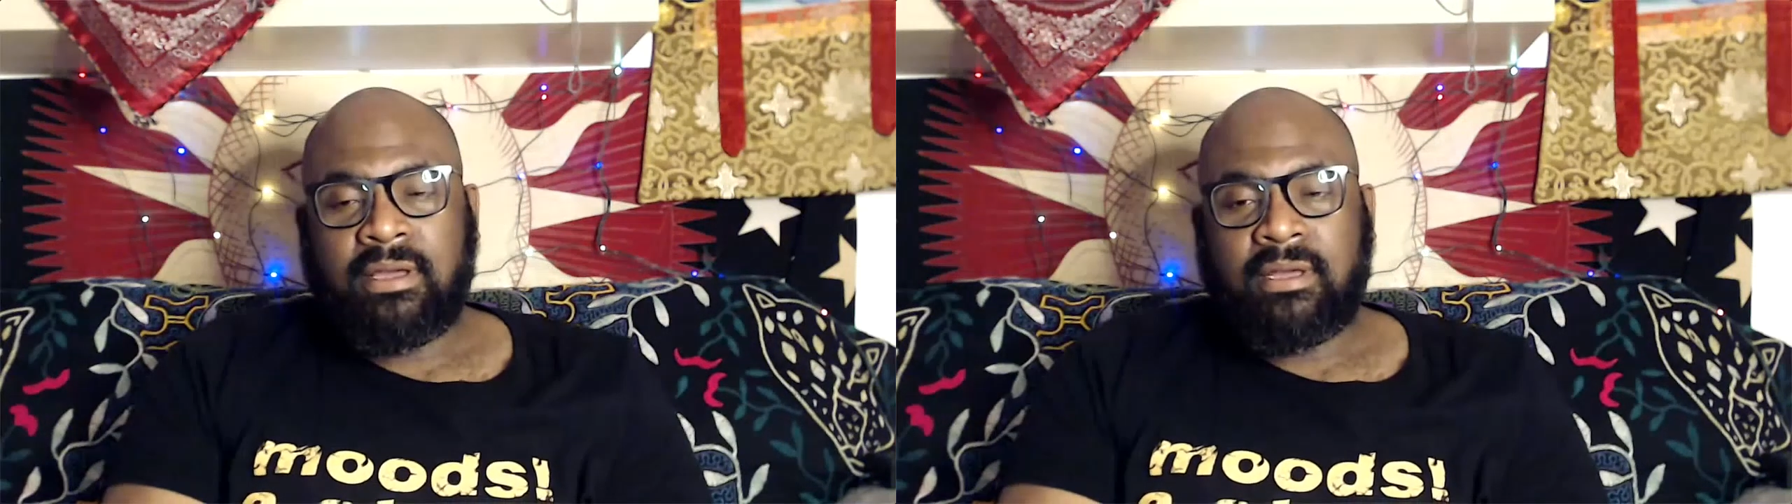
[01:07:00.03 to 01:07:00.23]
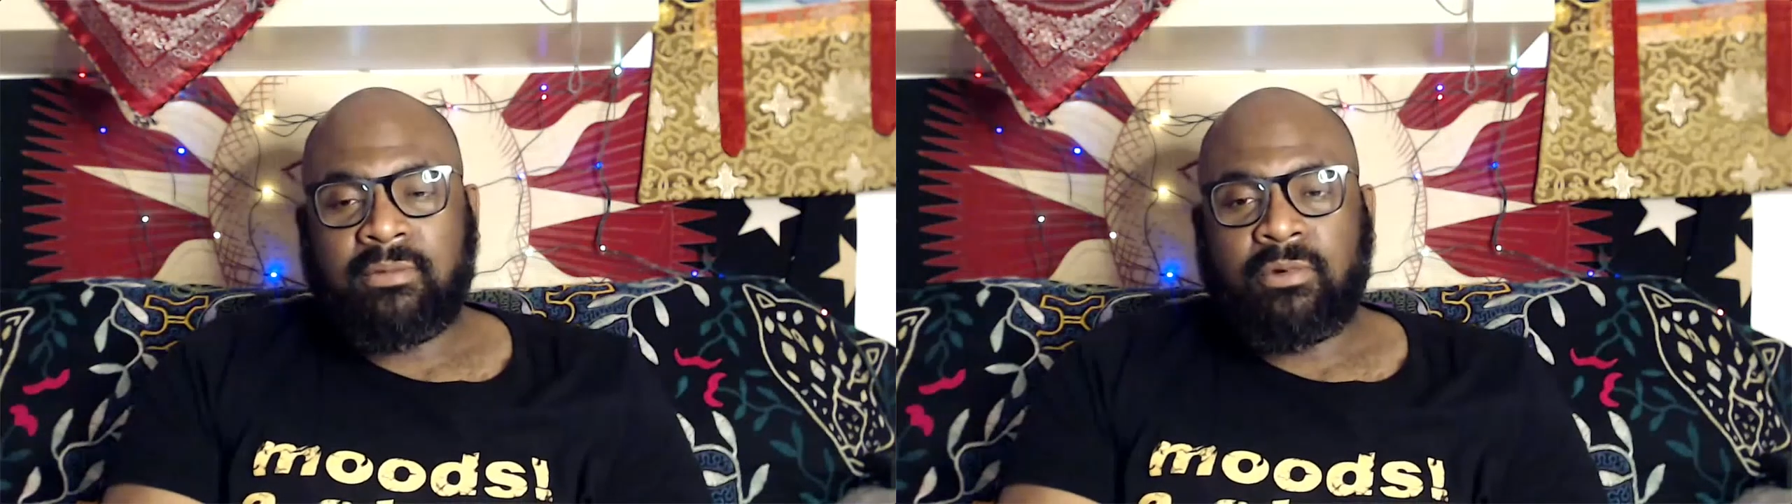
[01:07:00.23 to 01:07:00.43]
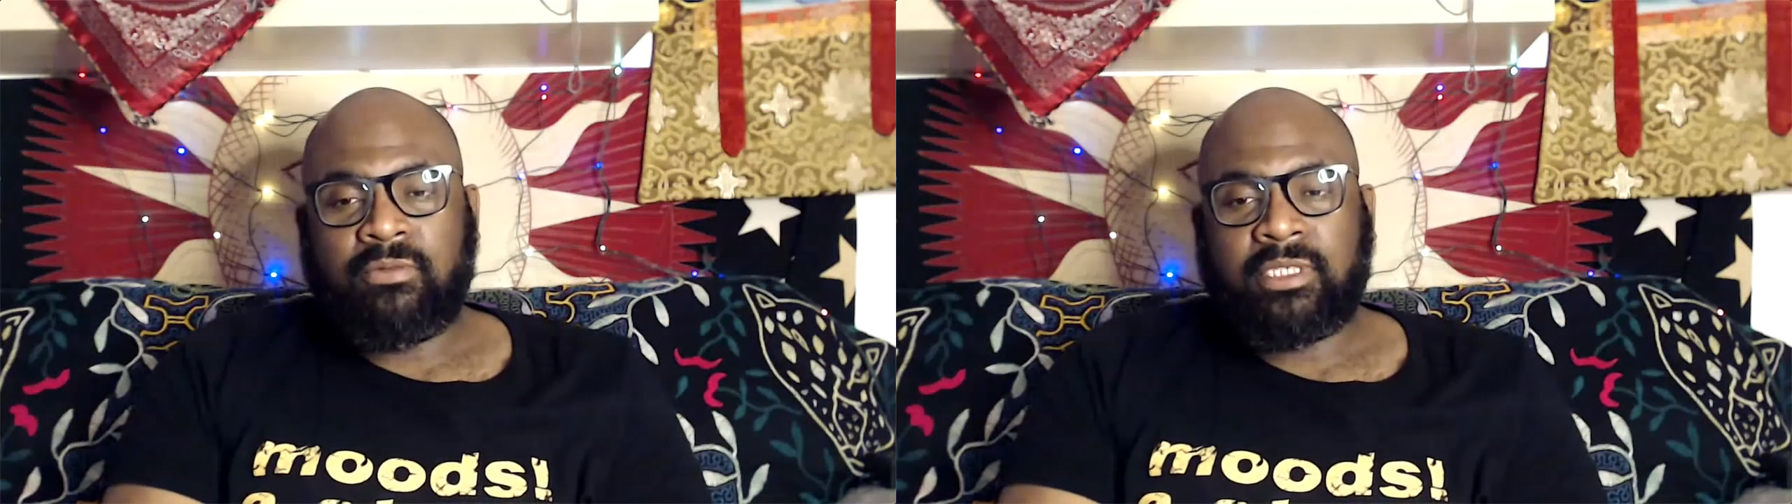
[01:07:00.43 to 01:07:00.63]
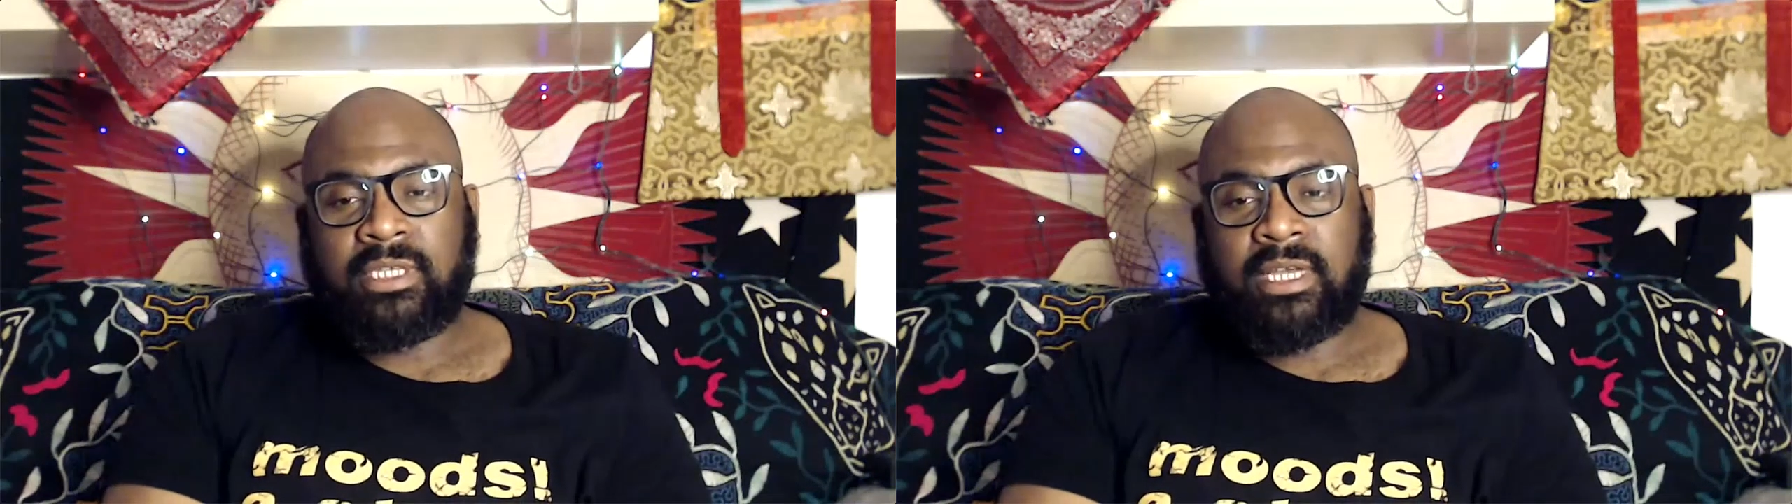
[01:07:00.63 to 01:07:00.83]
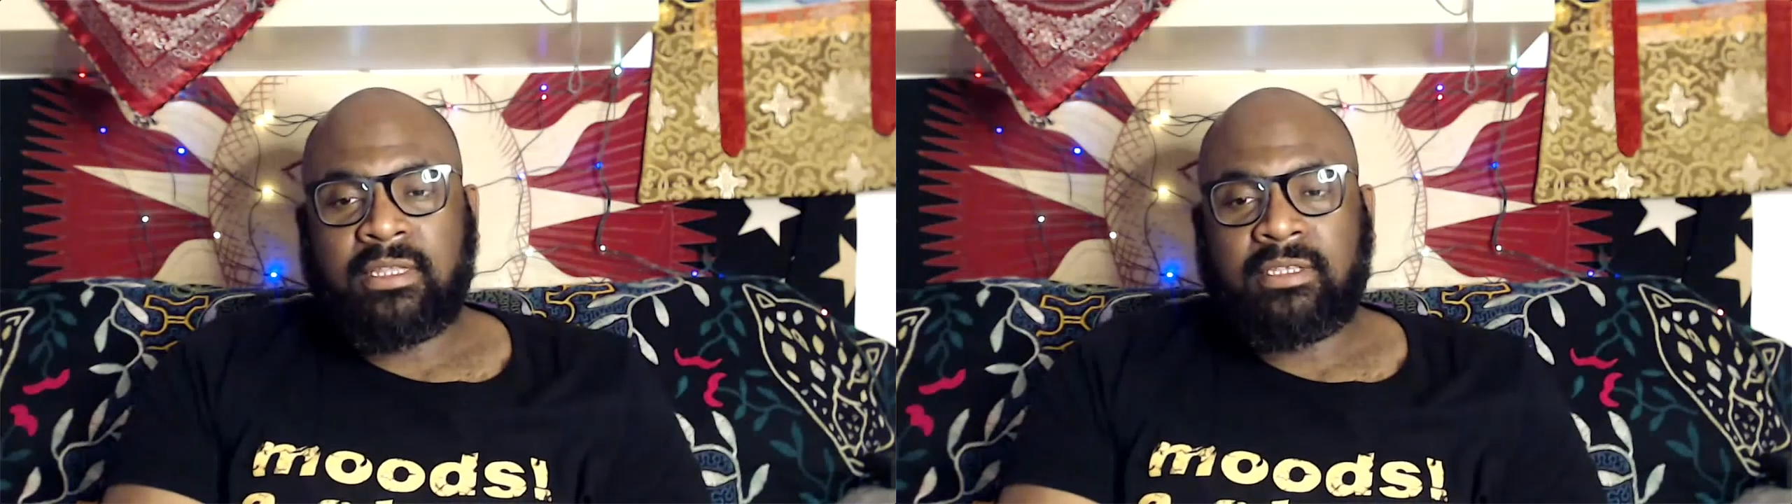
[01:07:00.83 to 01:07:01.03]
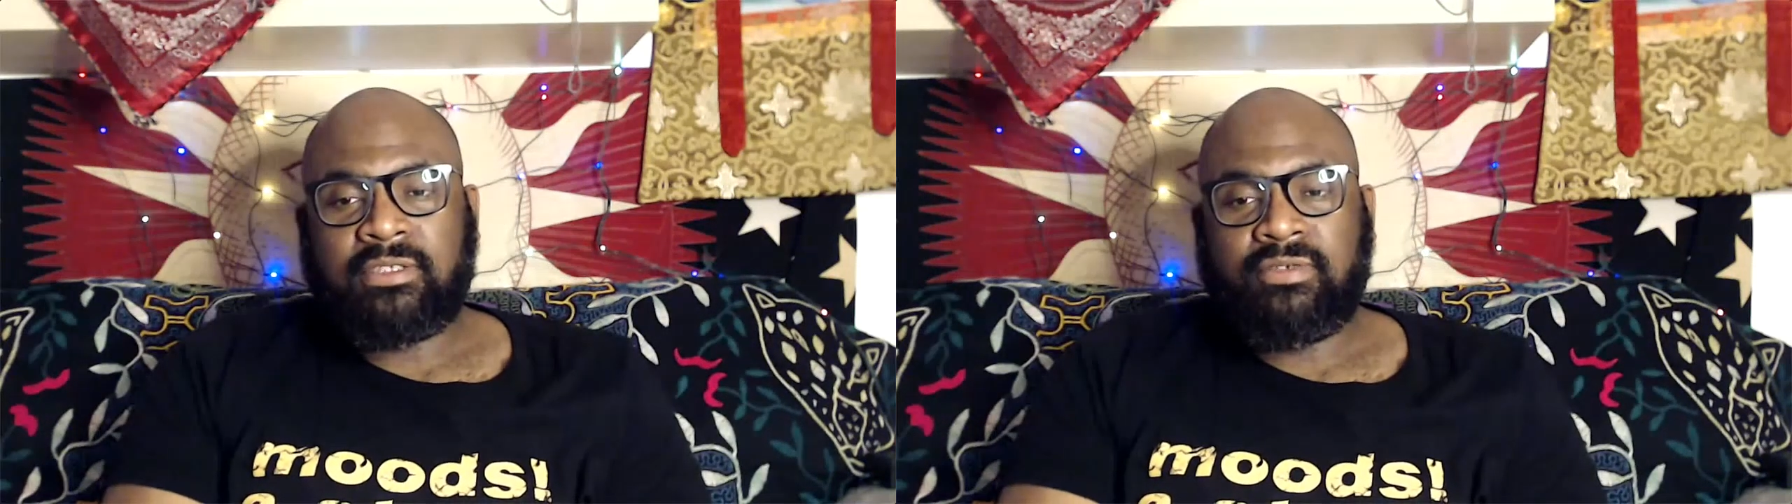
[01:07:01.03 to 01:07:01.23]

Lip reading: And we'll recite this 3